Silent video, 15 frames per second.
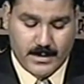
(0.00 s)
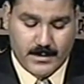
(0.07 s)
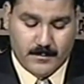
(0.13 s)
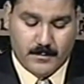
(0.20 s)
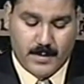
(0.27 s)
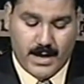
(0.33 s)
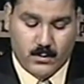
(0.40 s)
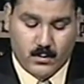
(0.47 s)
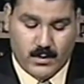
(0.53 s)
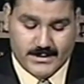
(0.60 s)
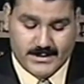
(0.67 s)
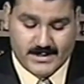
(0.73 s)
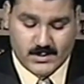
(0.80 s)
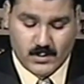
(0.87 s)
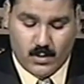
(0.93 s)
by what
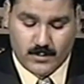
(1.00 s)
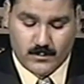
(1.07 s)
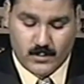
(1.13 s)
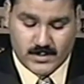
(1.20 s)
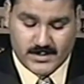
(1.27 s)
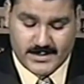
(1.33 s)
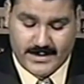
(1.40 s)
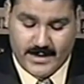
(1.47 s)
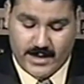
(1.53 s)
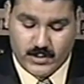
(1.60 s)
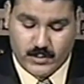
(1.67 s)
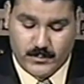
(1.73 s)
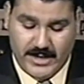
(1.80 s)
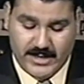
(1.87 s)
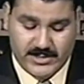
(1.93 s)
is almost an
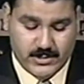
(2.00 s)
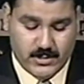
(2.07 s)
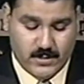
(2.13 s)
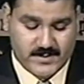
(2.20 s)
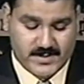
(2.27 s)
occupation of